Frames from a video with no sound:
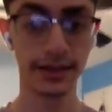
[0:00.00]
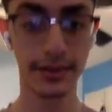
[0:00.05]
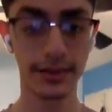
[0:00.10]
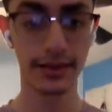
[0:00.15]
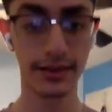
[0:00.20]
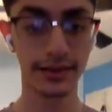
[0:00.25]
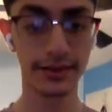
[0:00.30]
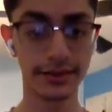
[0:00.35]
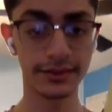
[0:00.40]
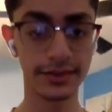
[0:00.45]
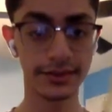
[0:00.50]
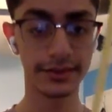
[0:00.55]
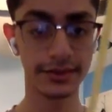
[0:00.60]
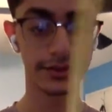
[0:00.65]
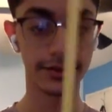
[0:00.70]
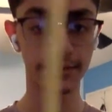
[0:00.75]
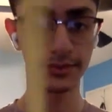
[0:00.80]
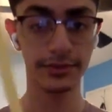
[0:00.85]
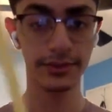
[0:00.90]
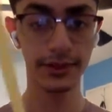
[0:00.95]
that this is it
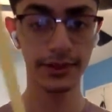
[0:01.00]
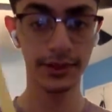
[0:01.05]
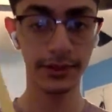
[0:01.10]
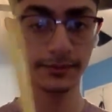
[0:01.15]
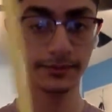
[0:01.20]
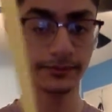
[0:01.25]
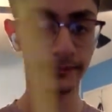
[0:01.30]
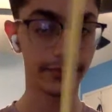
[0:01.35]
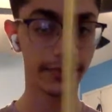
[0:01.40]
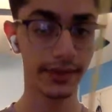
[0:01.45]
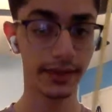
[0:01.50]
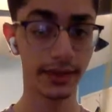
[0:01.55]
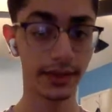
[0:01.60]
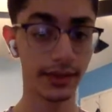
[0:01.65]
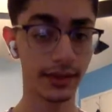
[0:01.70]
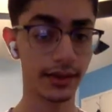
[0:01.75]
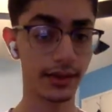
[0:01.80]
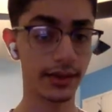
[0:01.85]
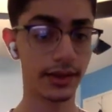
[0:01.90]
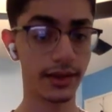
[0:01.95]
so far.
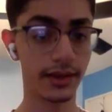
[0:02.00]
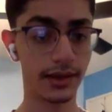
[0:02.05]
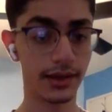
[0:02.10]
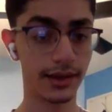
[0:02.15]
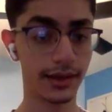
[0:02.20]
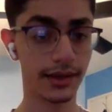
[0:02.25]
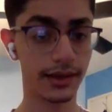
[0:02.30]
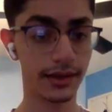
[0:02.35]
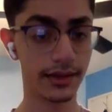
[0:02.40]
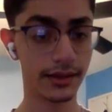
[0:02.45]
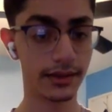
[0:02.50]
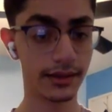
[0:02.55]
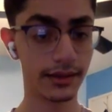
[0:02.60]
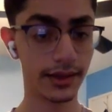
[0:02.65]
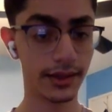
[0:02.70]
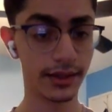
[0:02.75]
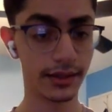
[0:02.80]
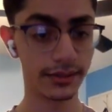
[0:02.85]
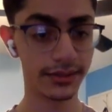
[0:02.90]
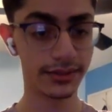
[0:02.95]
And
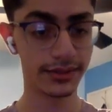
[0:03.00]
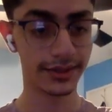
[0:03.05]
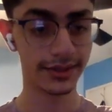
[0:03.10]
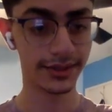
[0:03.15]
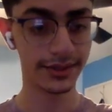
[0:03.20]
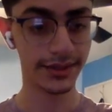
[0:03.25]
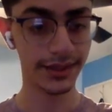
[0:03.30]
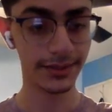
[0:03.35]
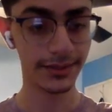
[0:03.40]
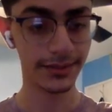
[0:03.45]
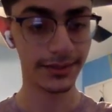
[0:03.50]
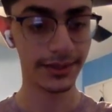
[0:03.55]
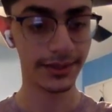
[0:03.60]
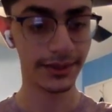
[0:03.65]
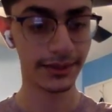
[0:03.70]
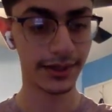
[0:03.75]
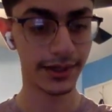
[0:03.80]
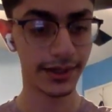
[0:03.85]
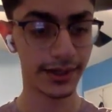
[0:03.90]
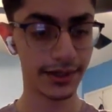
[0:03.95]
I need just to tape the
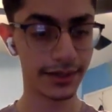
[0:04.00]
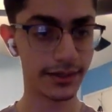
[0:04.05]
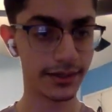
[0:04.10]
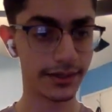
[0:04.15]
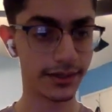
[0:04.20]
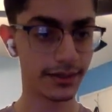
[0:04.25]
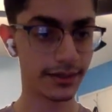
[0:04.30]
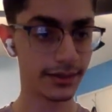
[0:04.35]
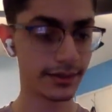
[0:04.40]
other end.